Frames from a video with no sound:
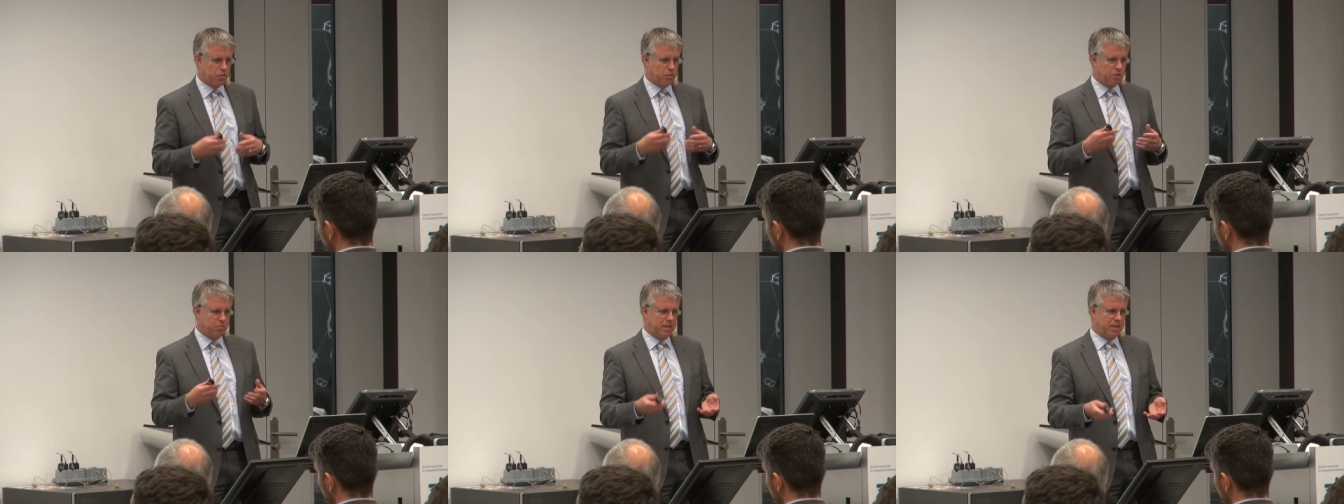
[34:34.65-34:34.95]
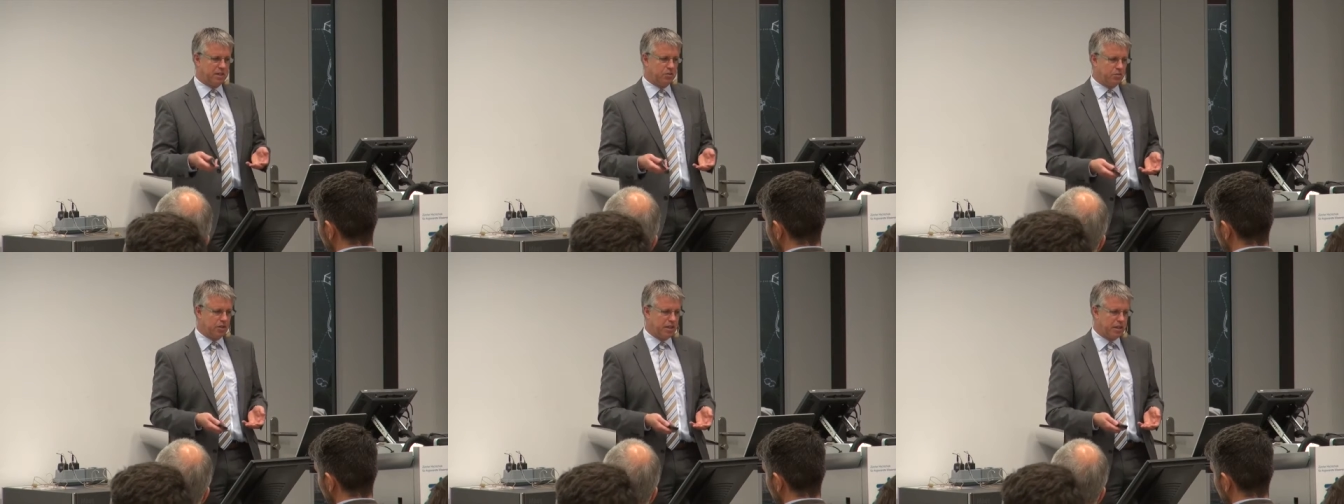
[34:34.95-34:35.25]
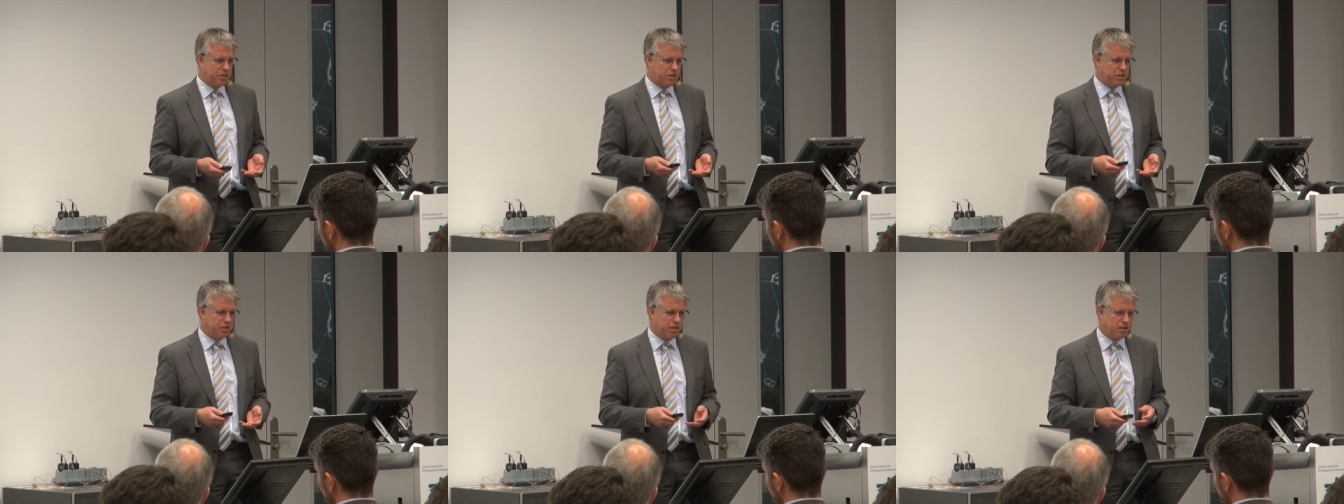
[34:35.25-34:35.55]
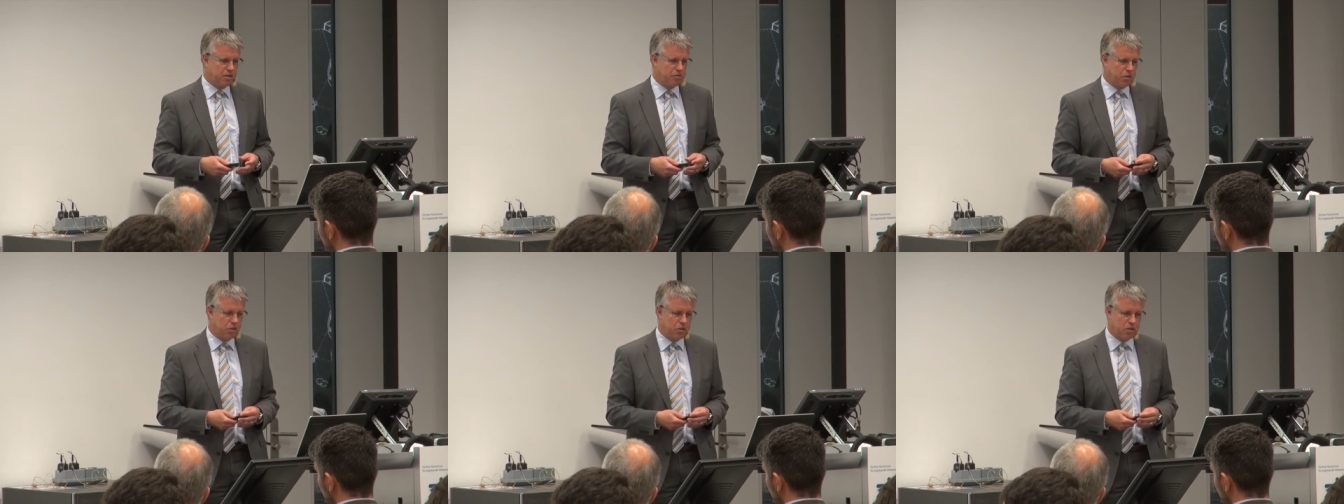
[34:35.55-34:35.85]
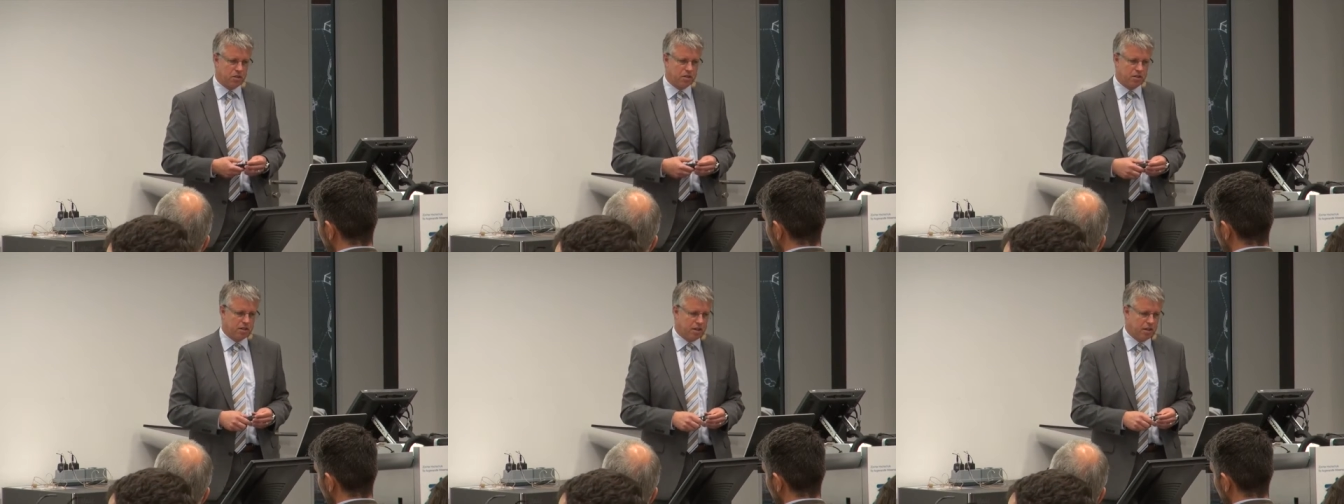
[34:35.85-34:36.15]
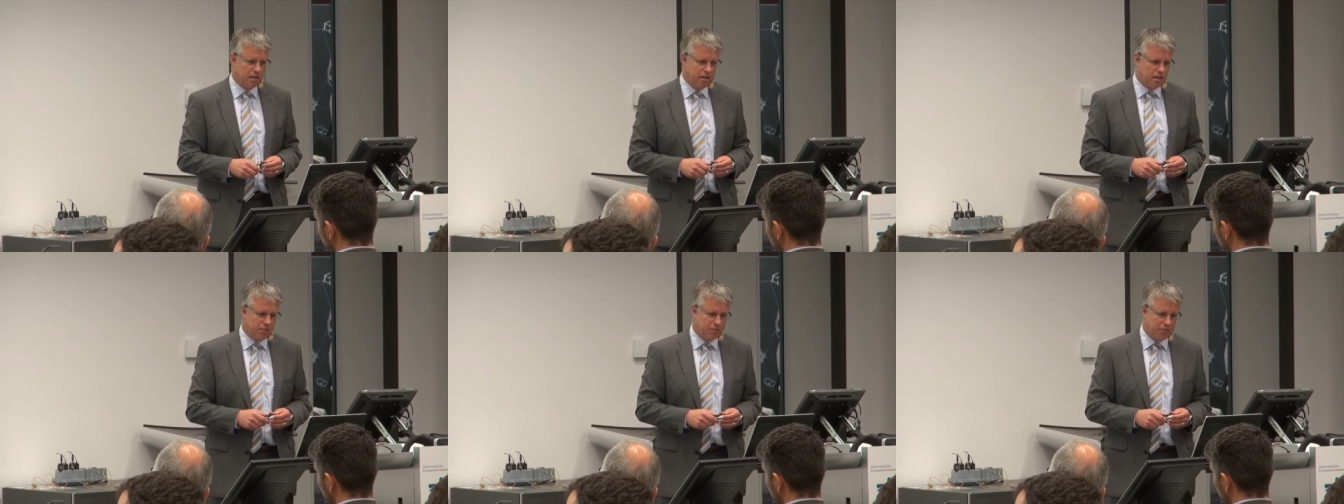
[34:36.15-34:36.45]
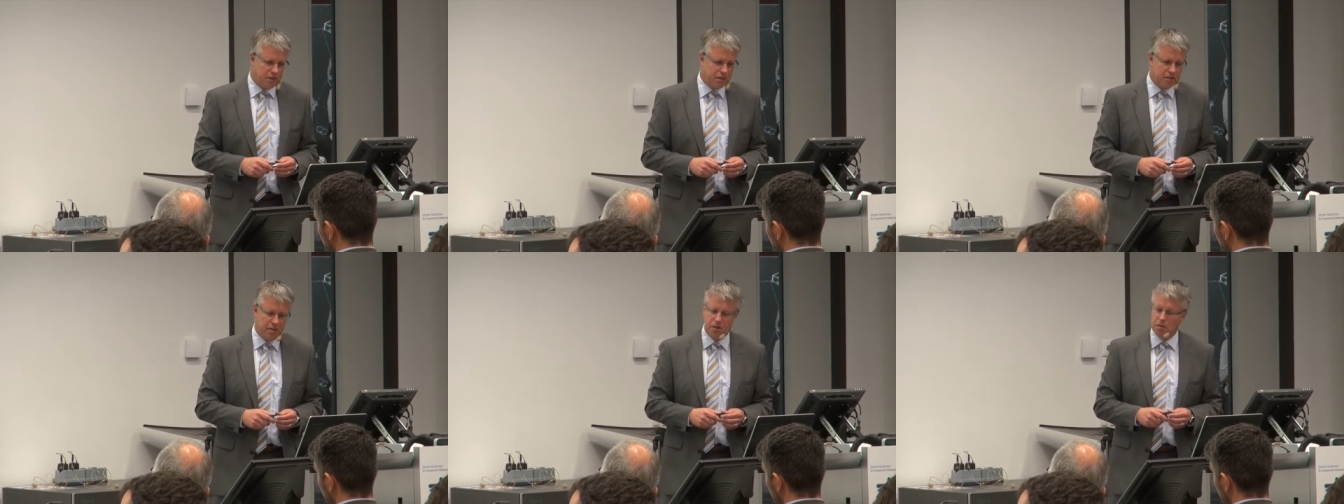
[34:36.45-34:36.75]
For the manufacturing world,
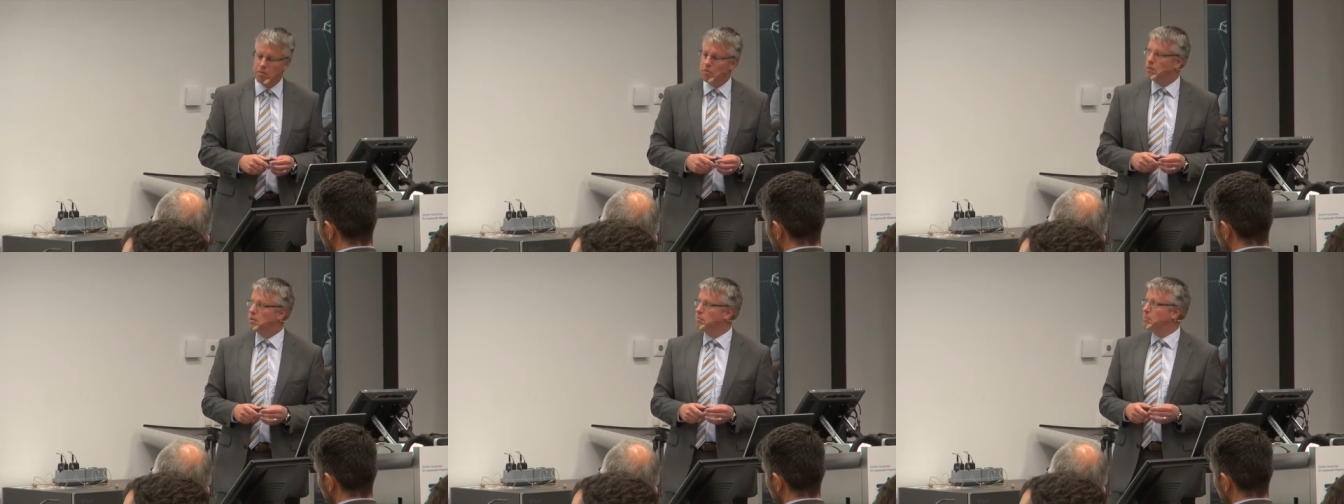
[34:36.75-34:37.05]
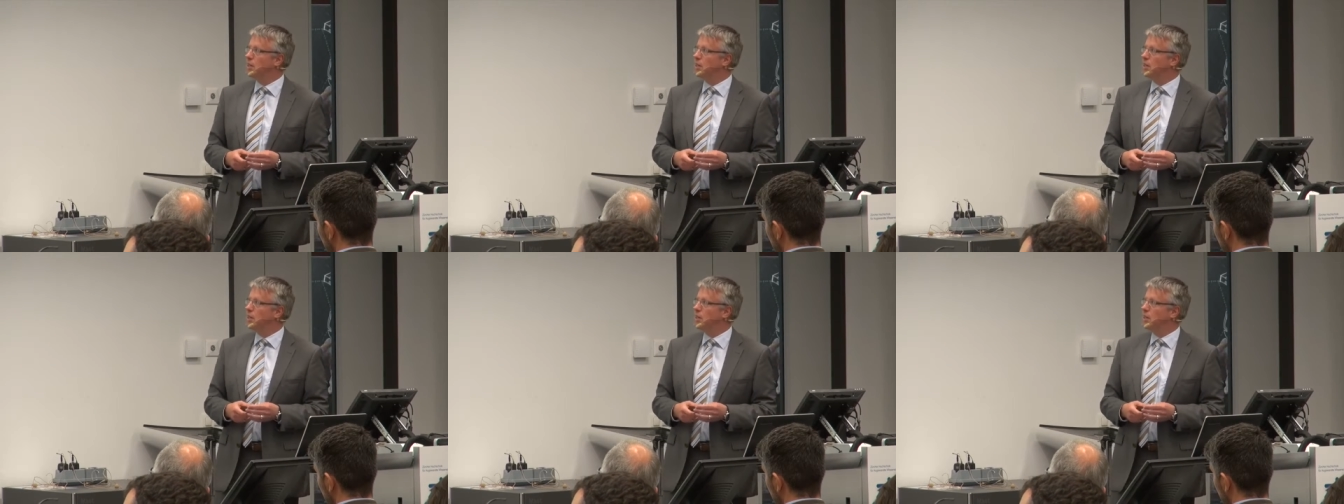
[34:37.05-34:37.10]
the